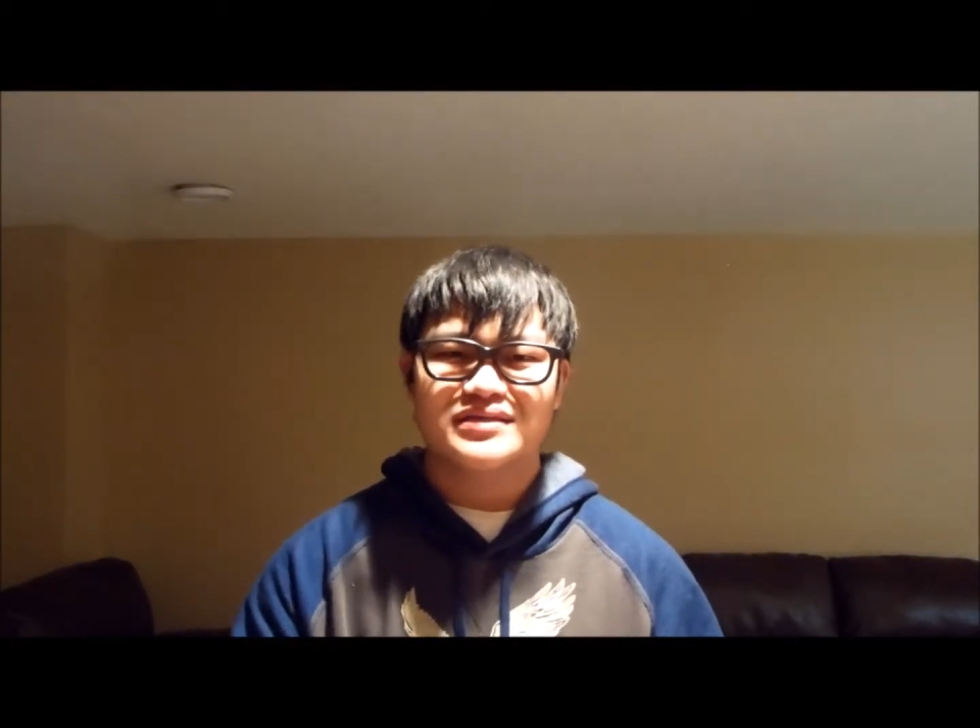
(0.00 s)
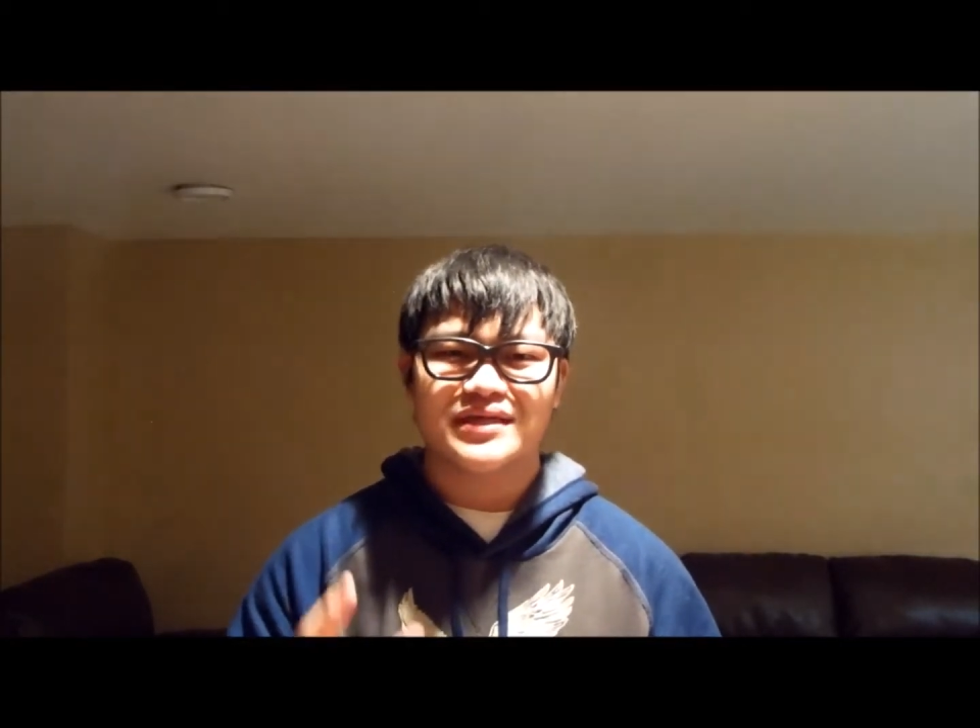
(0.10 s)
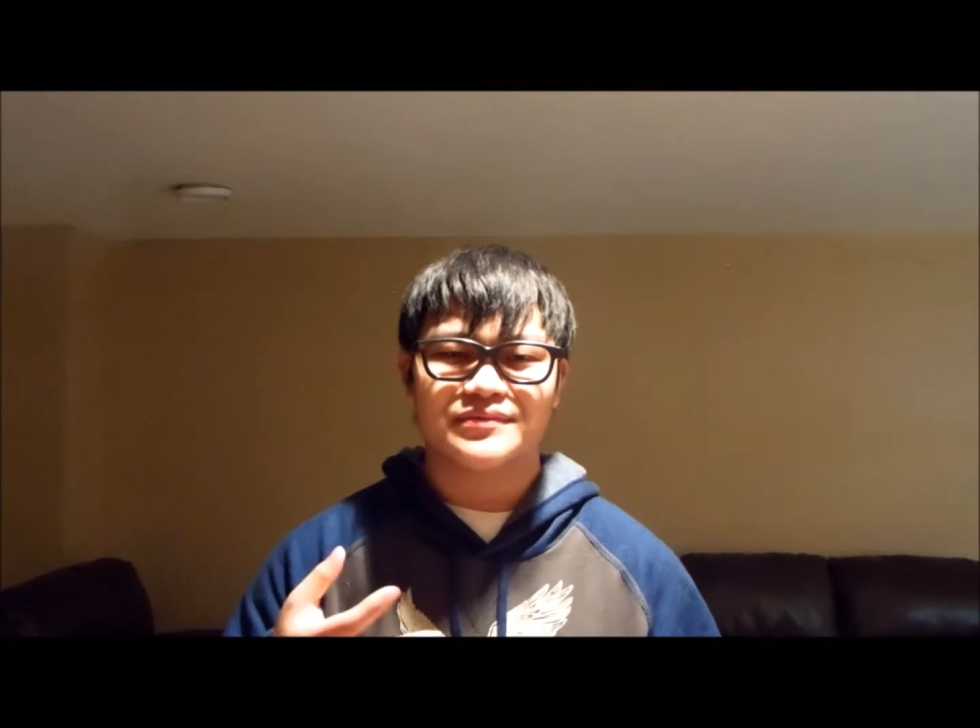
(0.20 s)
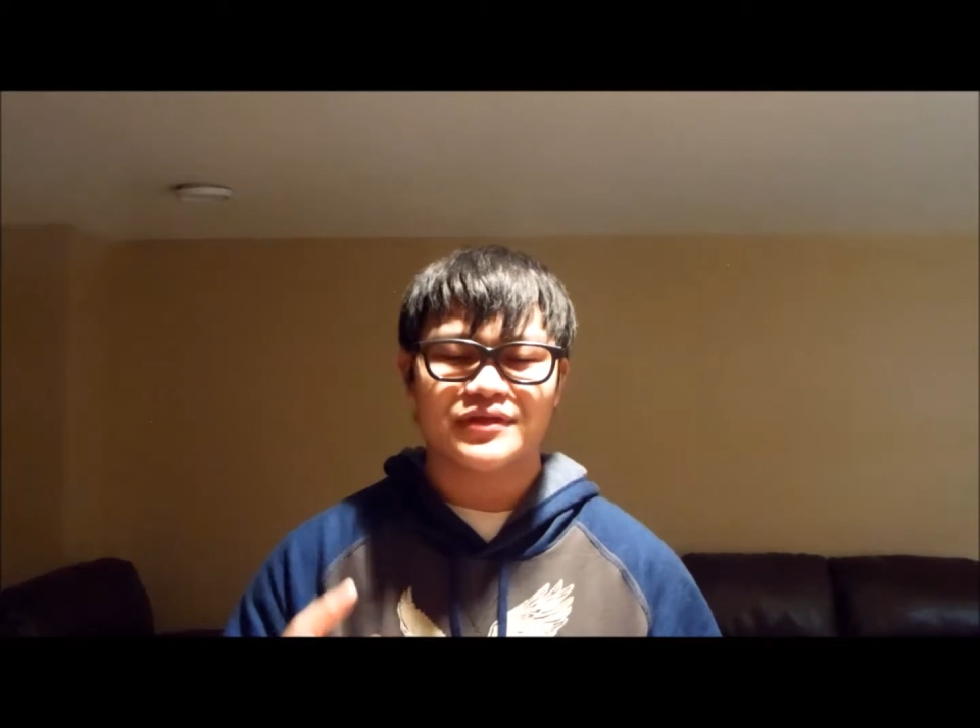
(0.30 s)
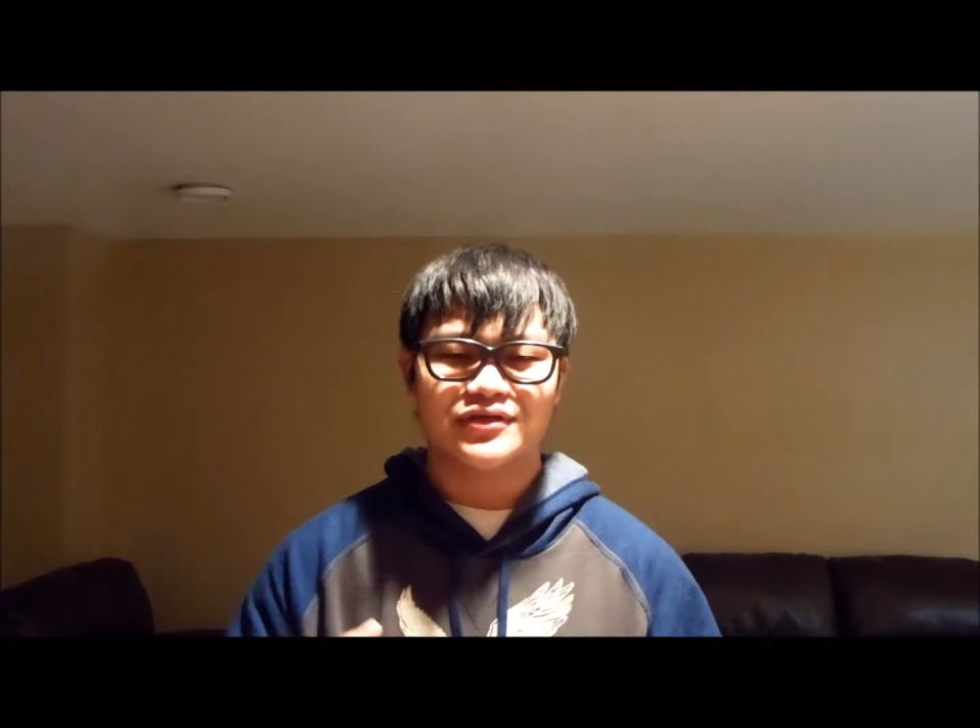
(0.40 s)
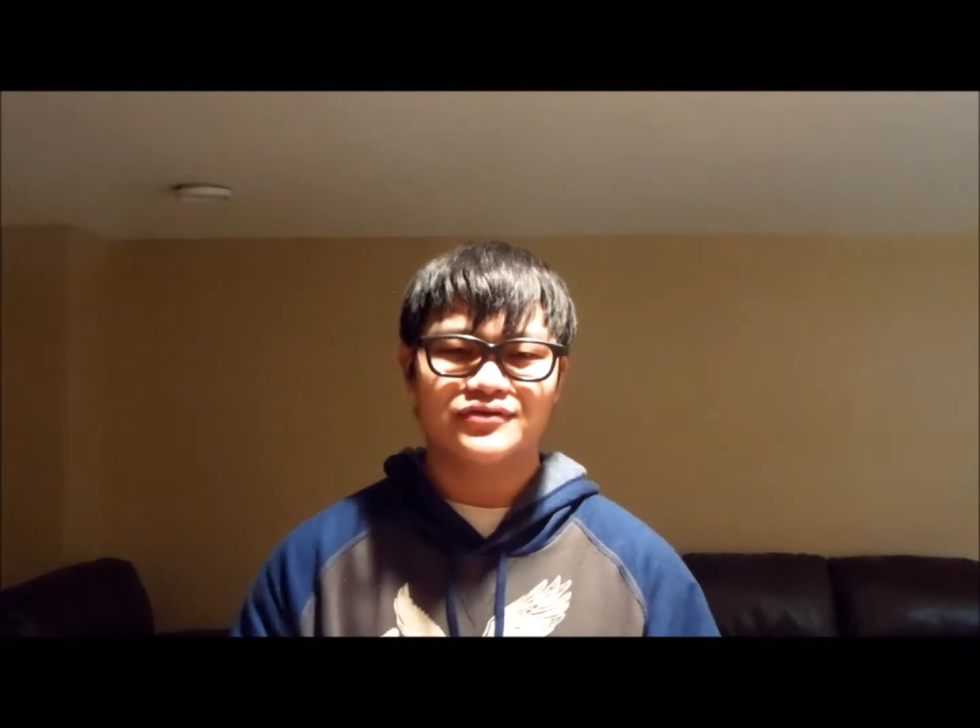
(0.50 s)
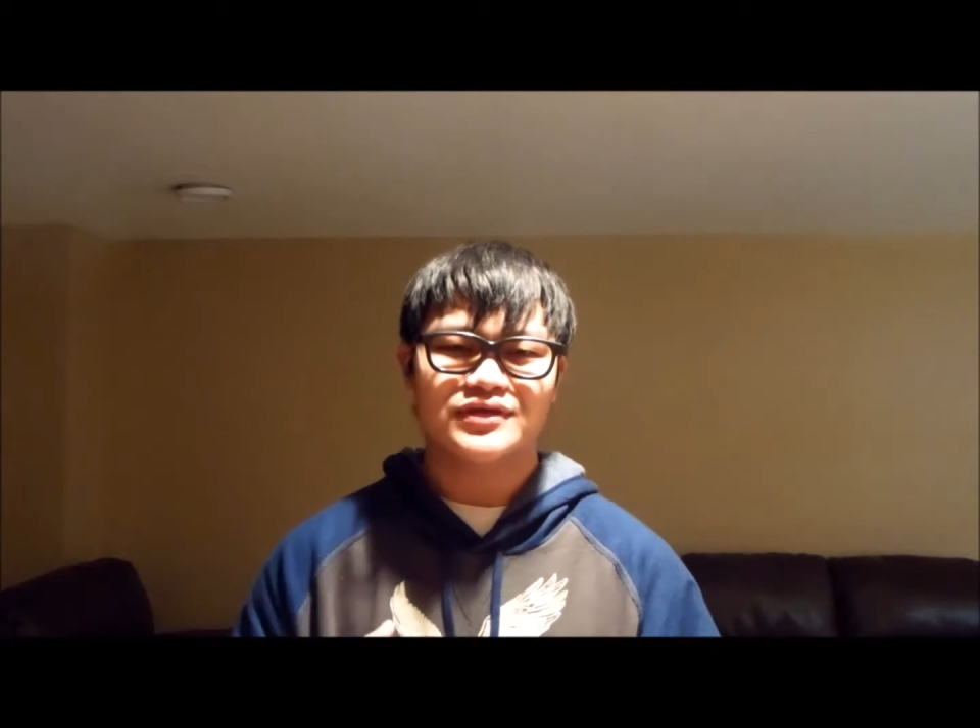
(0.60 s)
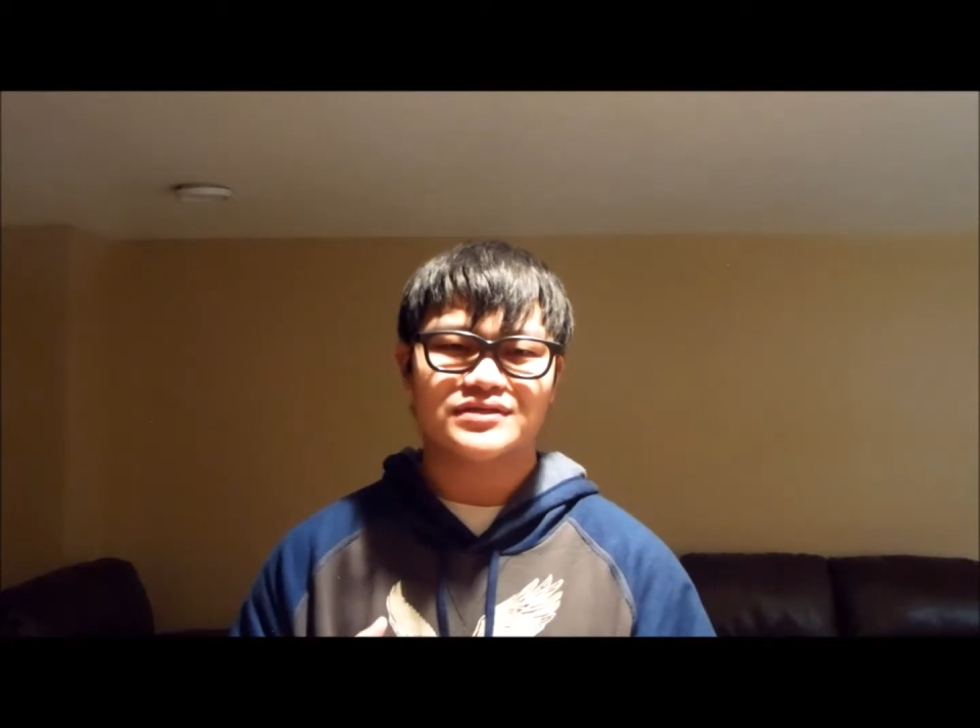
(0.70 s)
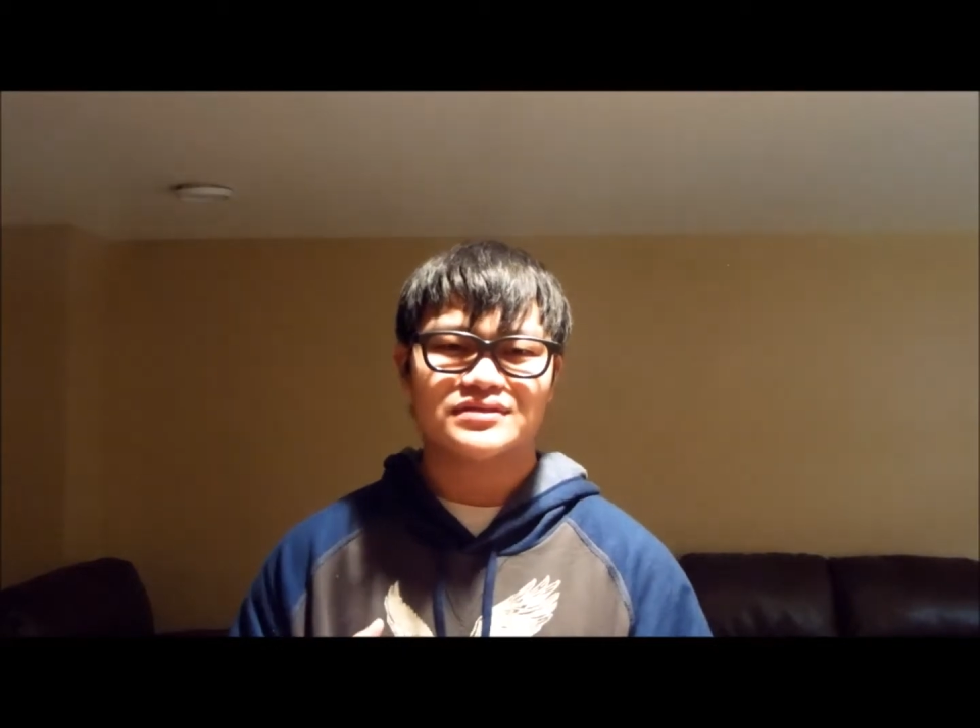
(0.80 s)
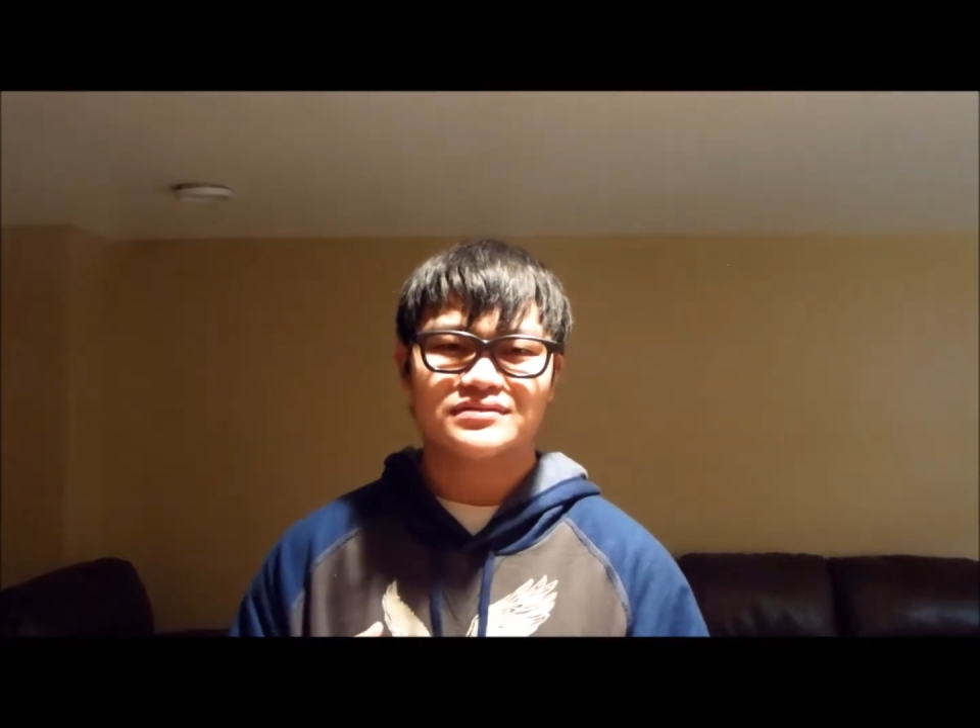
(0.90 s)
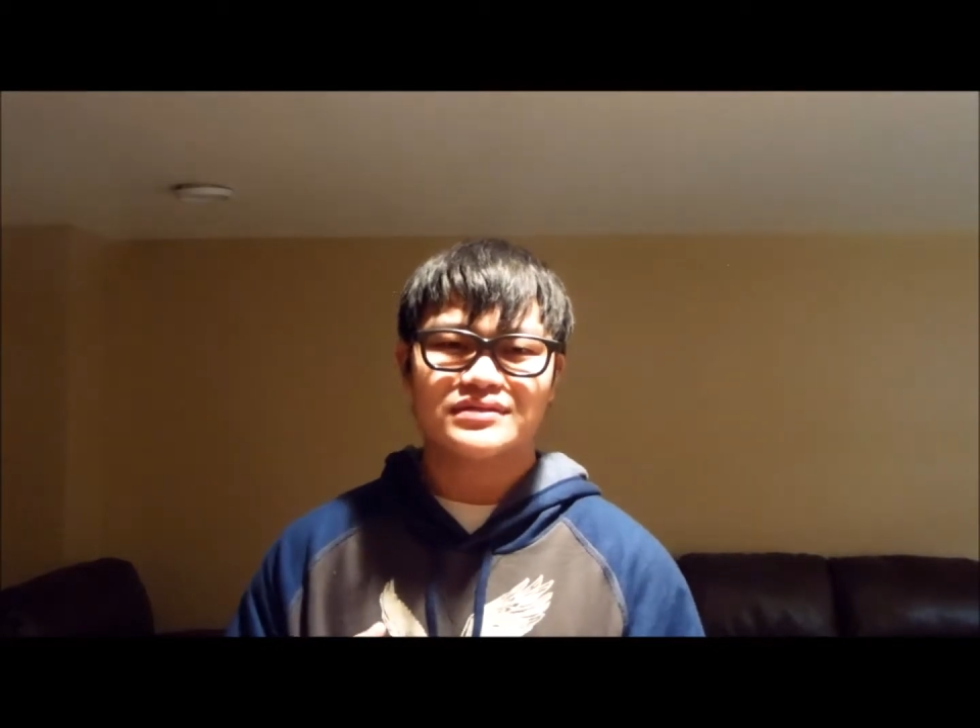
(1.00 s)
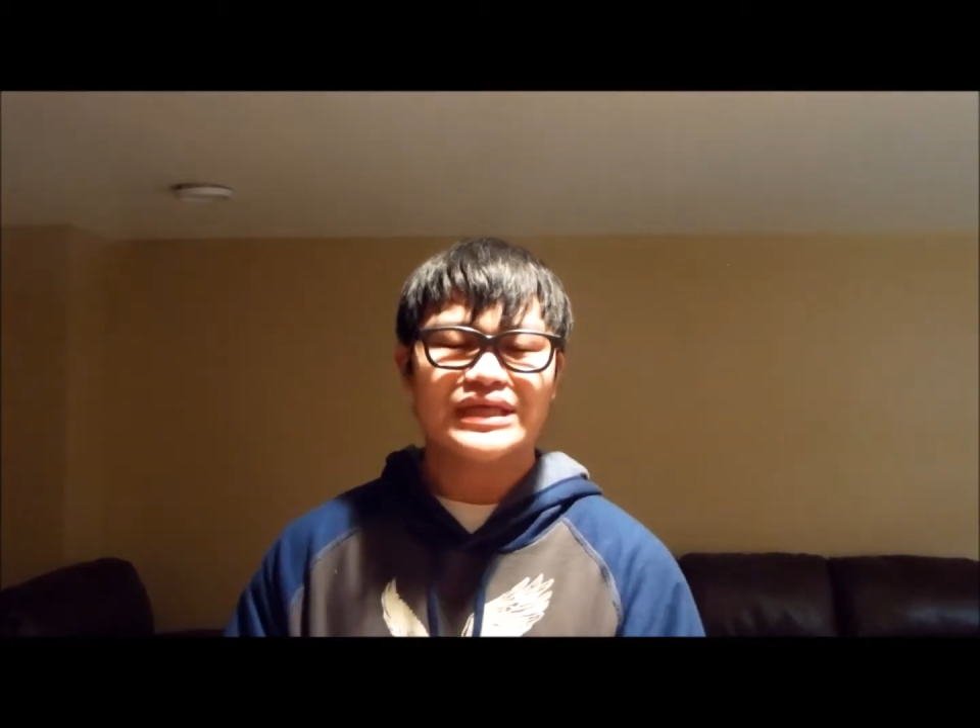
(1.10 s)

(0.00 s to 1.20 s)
something you just